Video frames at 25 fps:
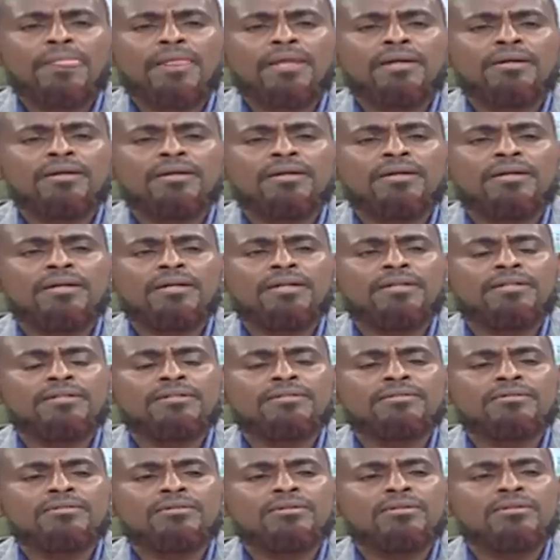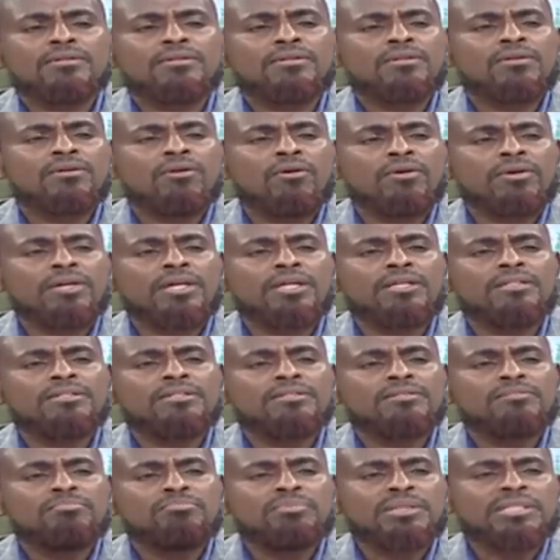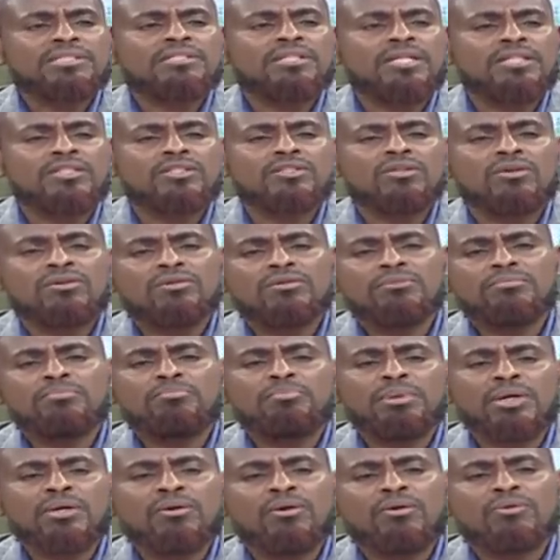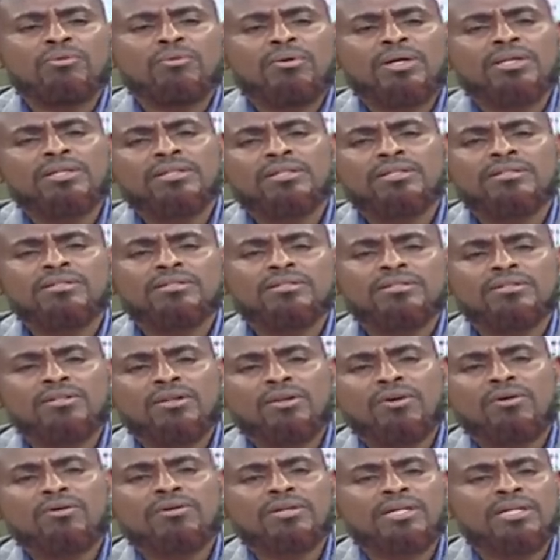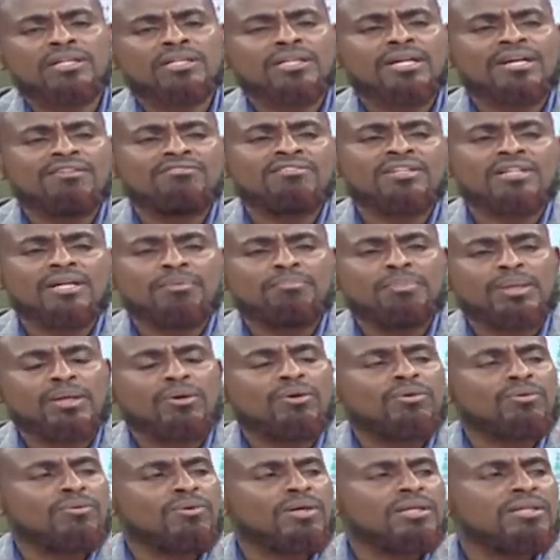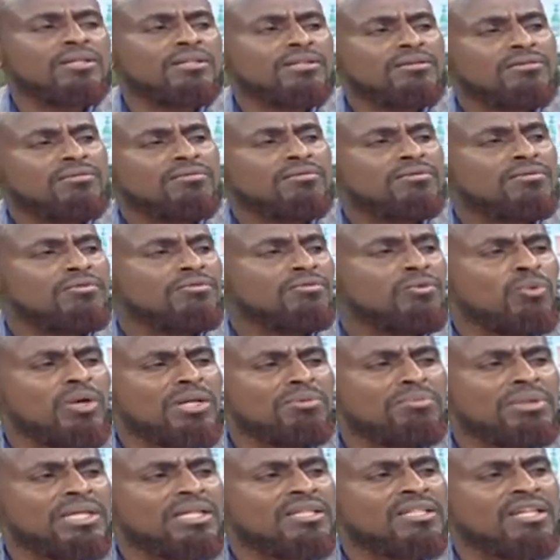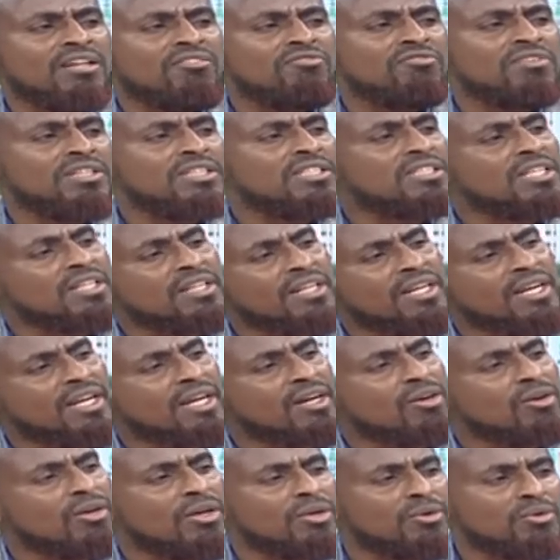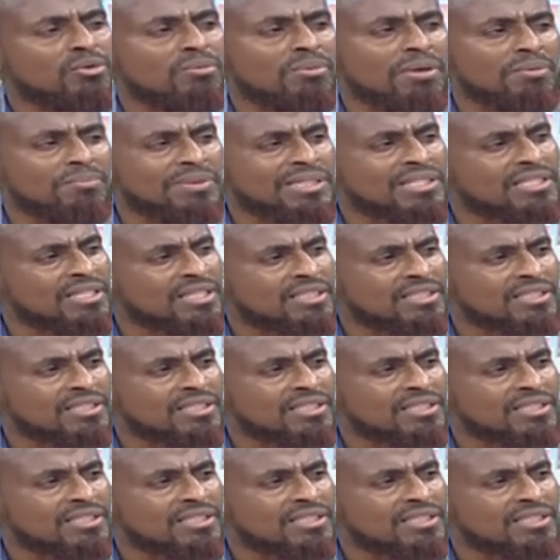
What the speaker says: and log in, presidential, pick on one, log in, governor, pick on one. 1 minute I finish and then I go and do my business.